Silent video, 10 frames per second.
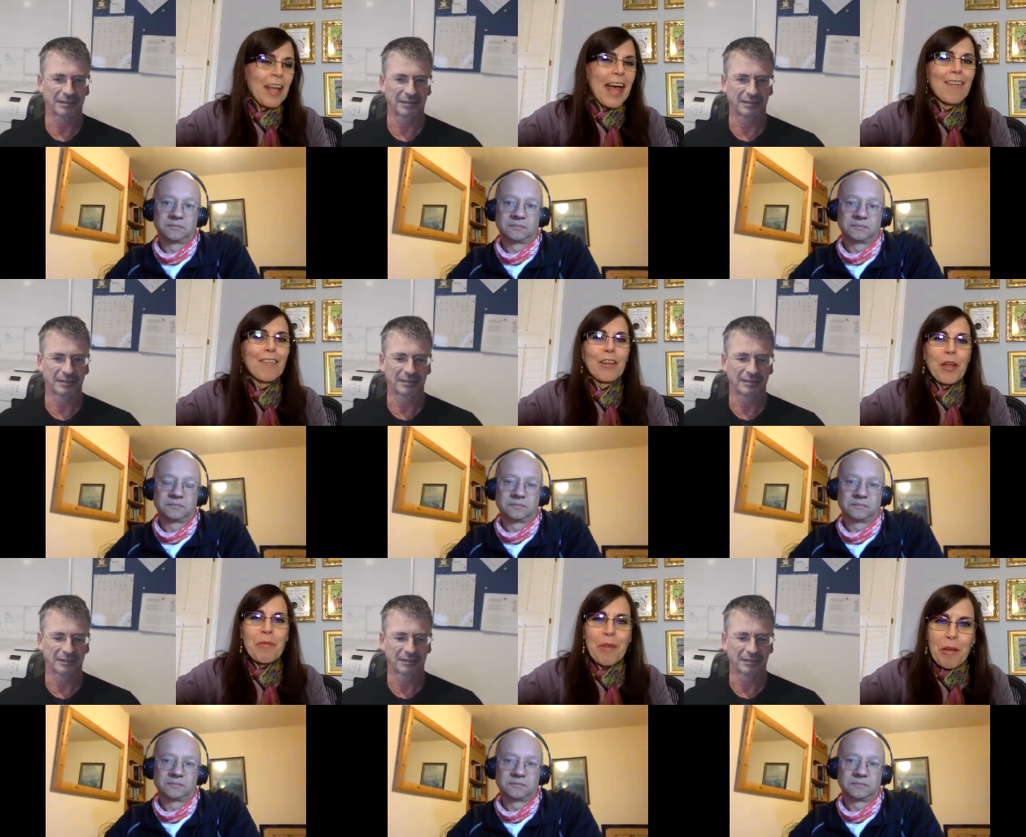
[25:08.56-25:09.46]
Speaker 1: having
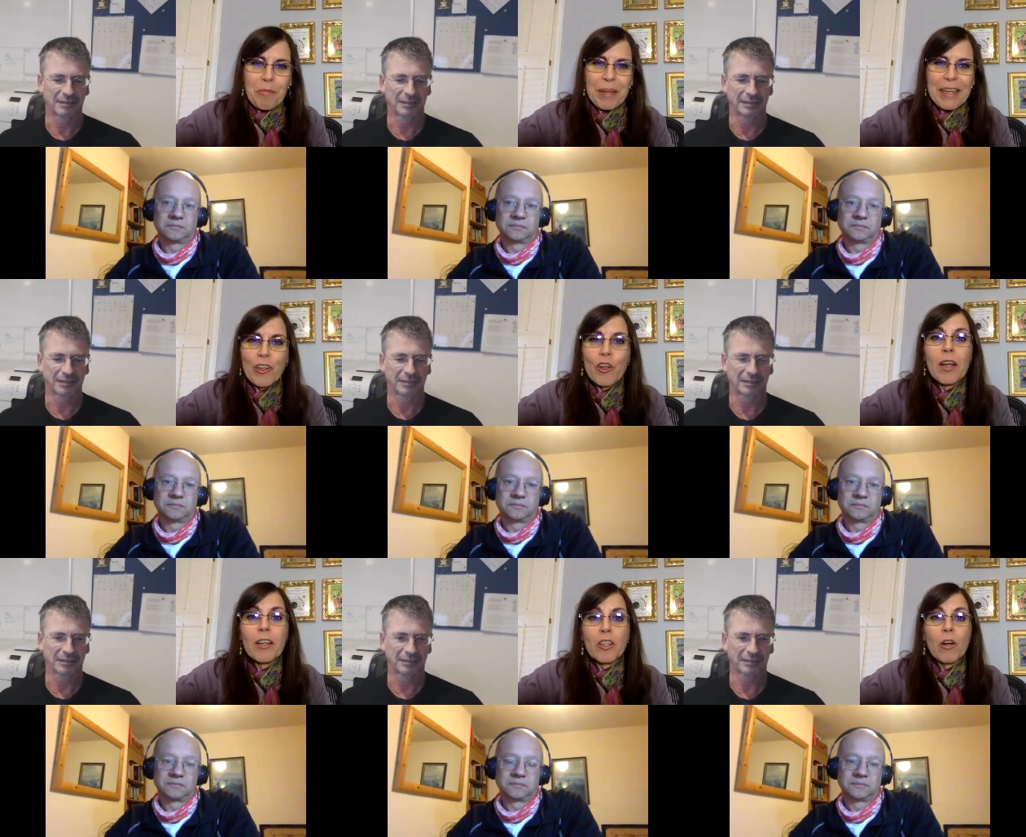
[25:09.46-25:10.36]
being
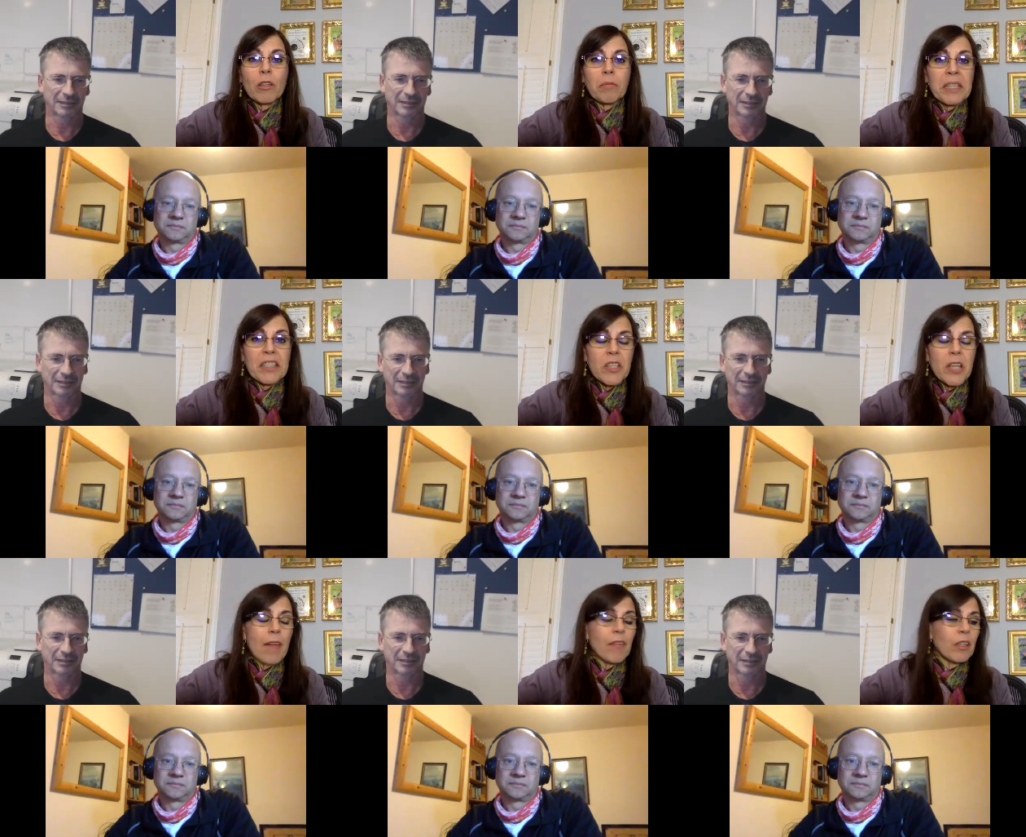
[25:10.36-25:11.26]
good at yoga means
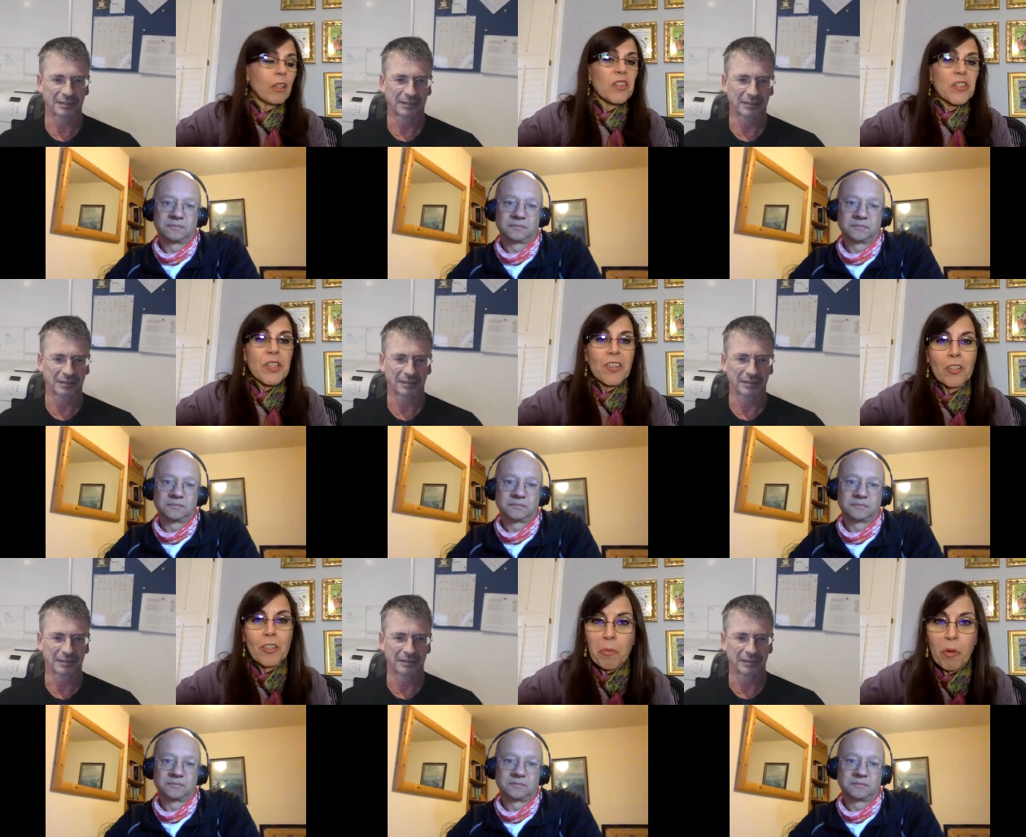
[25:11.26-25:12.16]
having a
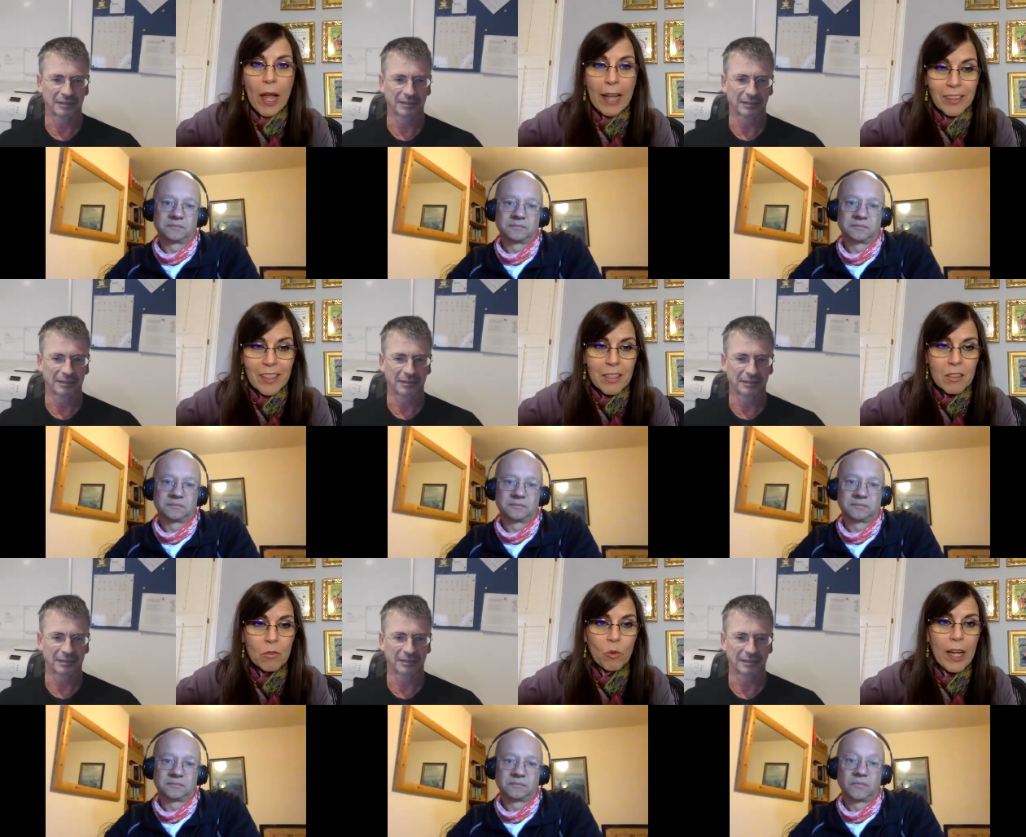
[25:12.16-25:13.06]
consistent
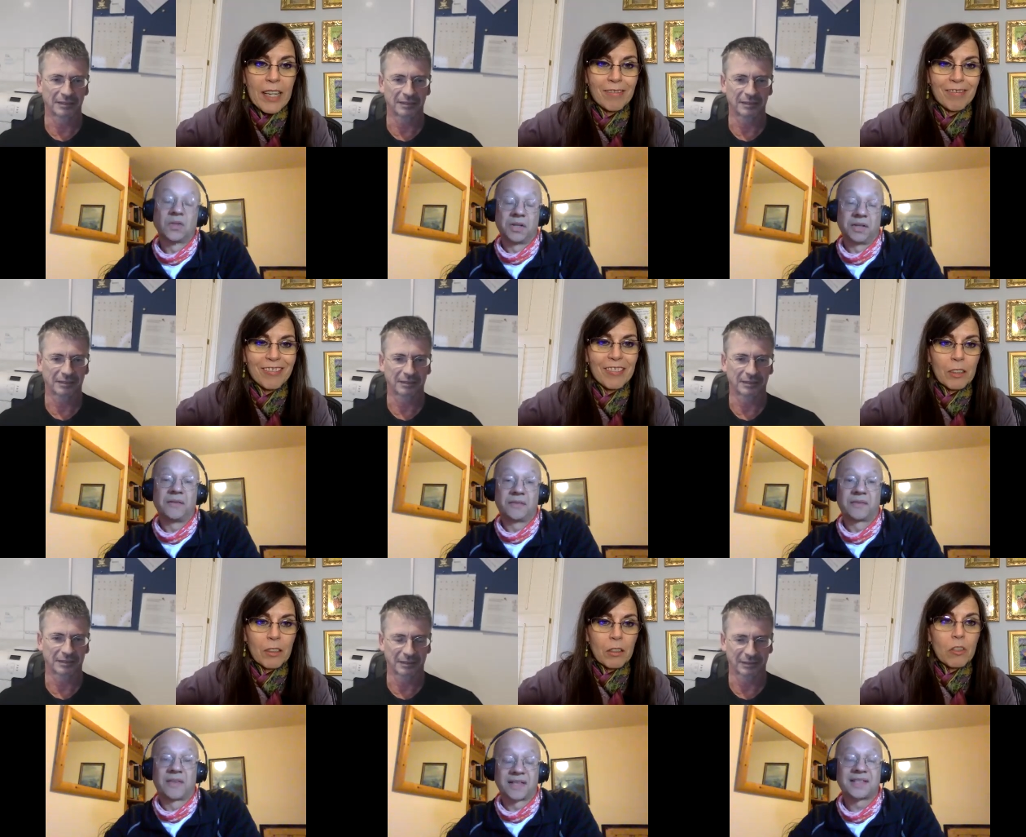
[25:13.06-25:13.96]
practice, right?
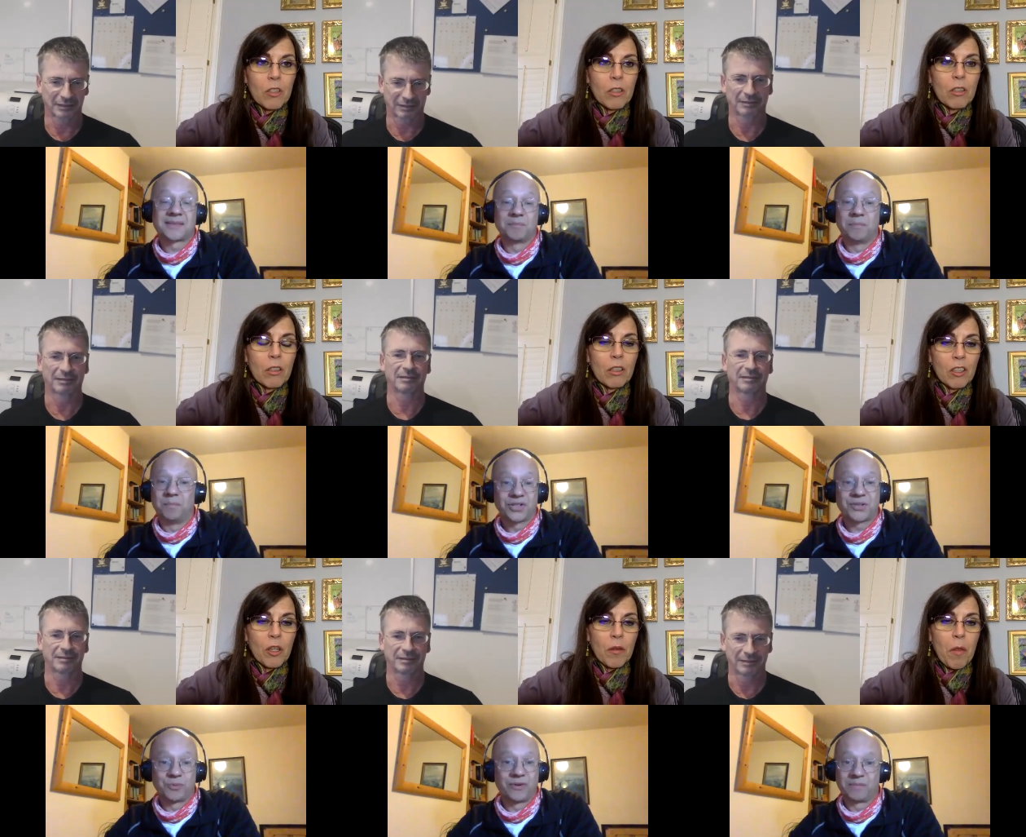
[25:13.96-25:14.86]
Speaker 2: That's
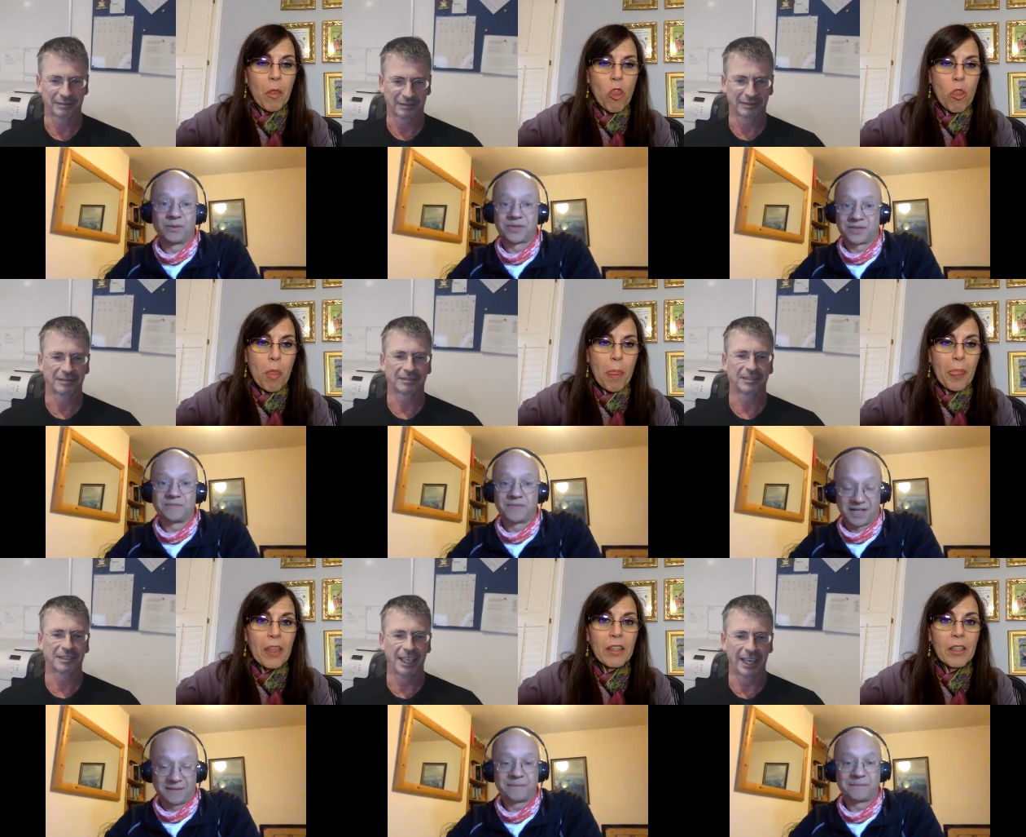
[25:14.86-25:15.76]
much more important.
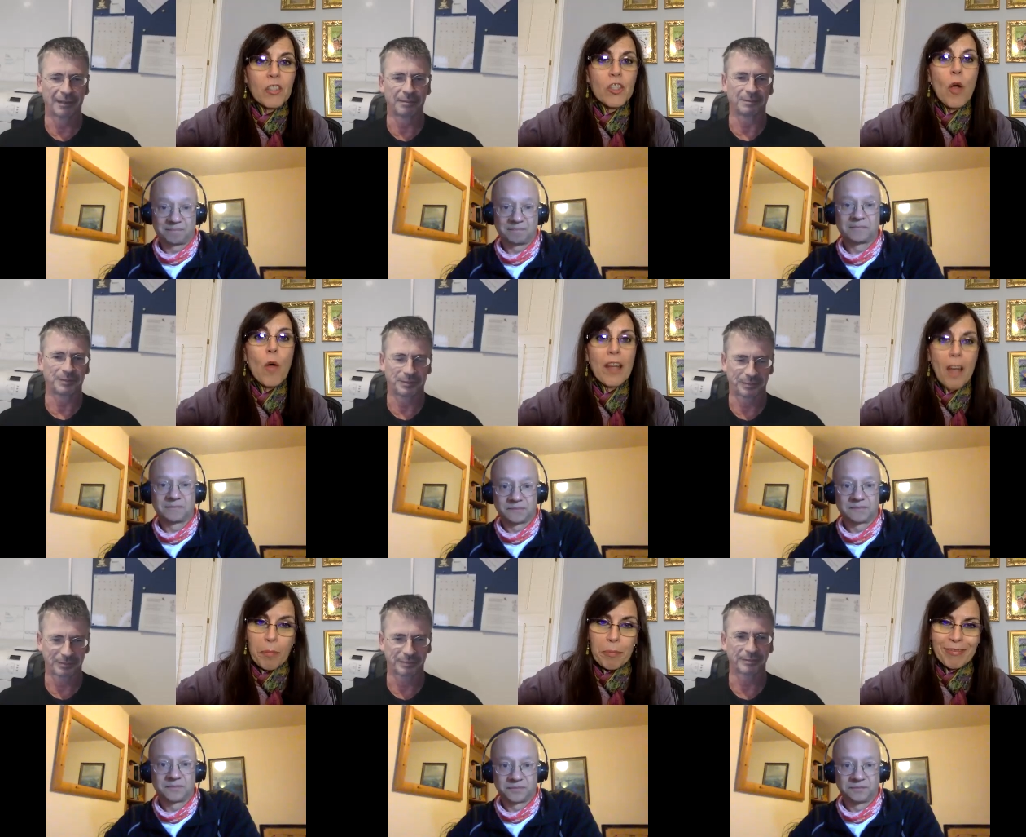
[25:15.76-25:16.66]
Yeah. Showing
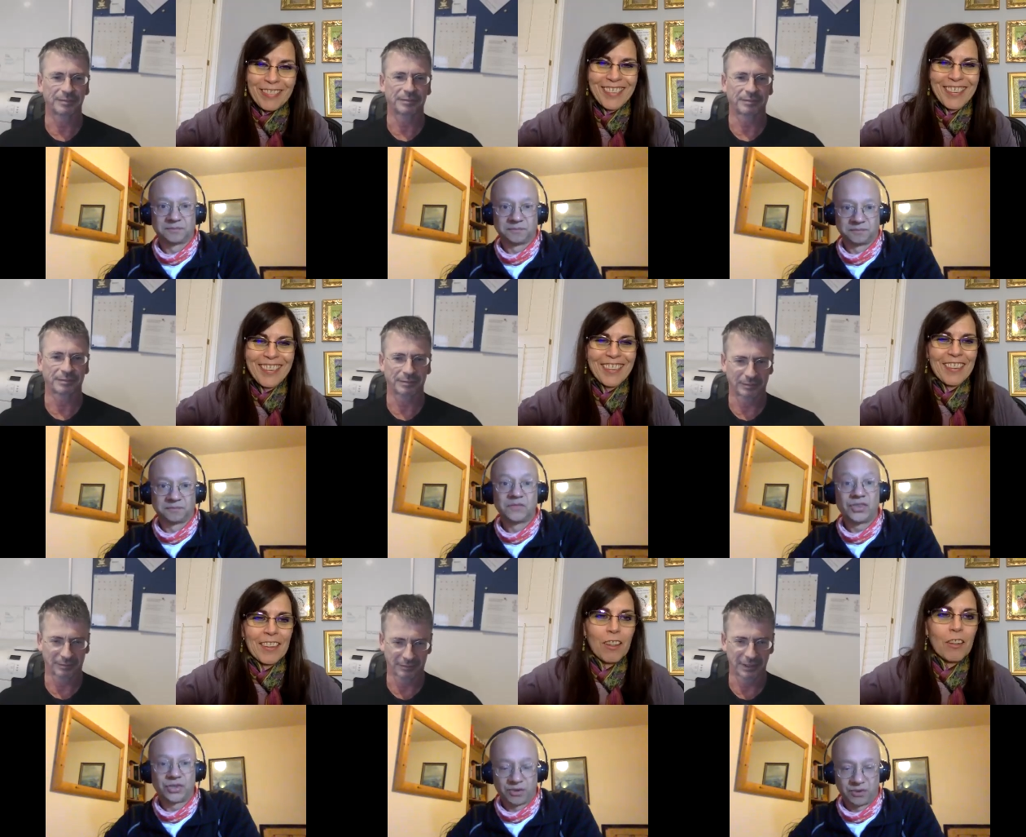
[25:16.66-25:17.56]
up.
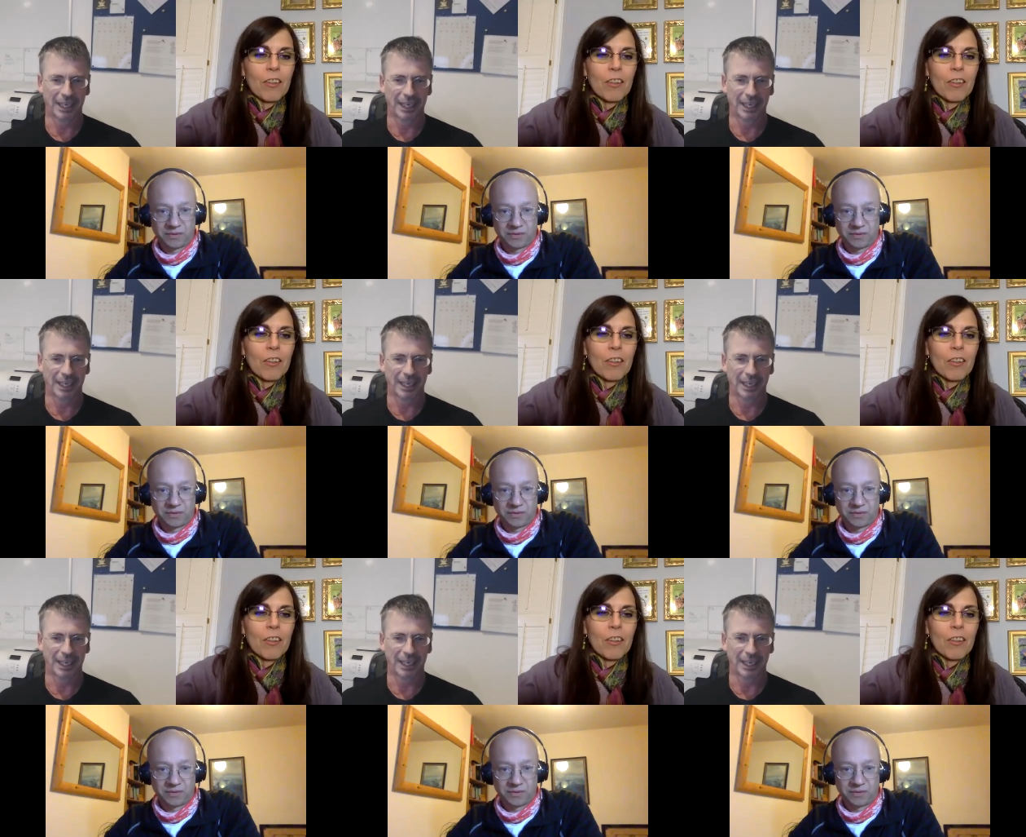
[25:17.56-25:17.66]
sure.